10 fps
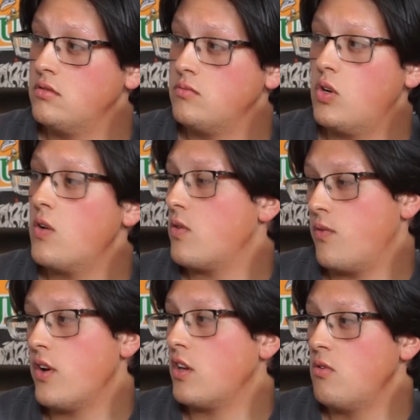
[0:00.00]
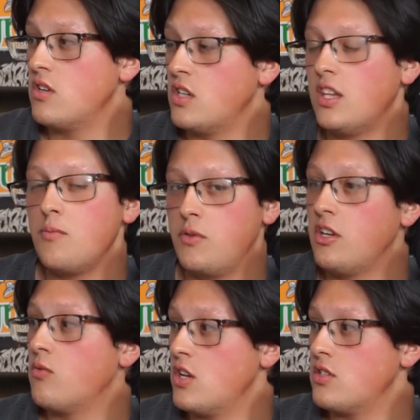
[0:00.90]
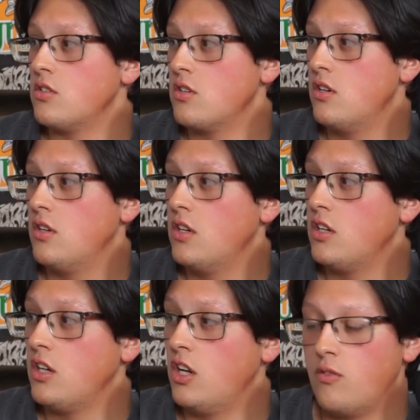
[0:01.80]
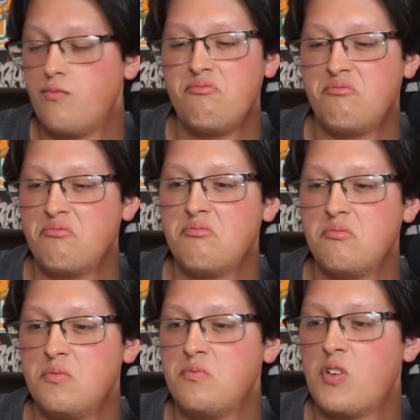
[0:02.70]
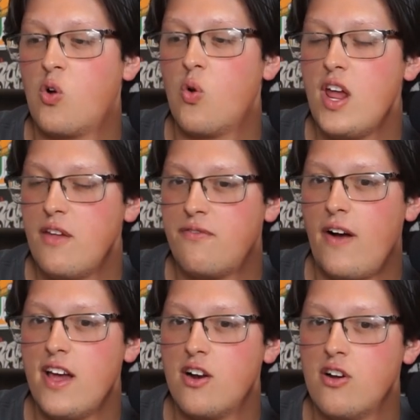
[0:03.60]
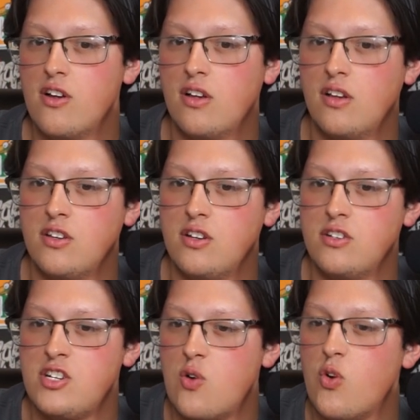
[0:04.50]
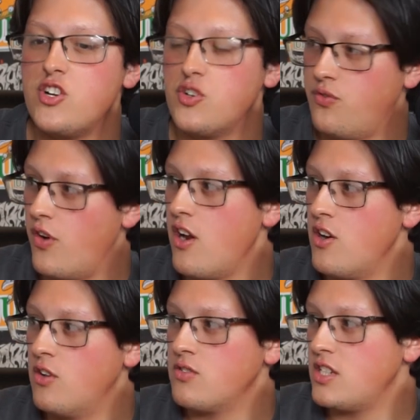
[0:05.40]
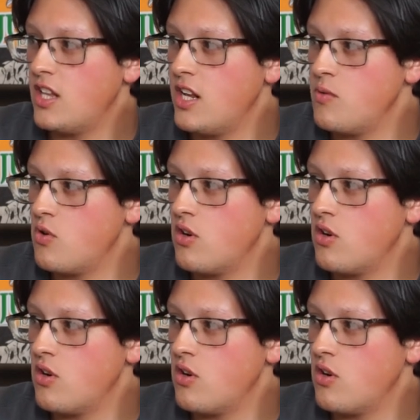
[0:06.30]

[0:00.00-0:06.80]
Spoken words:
whatever the fuck he was, Olympian wrestler. You know, great fighter, generational fighter. You don't see that anymore.